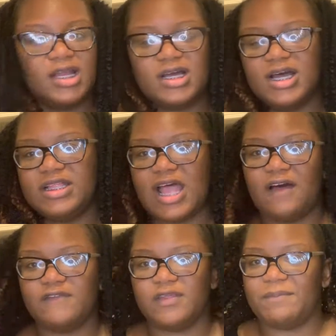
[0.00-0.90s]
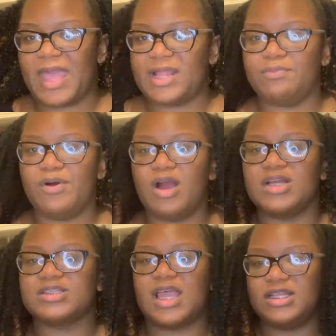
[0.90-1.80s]
cutting off the matted
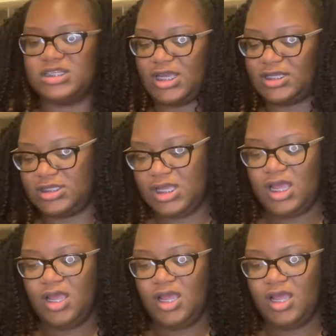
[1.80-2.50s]
parts, and just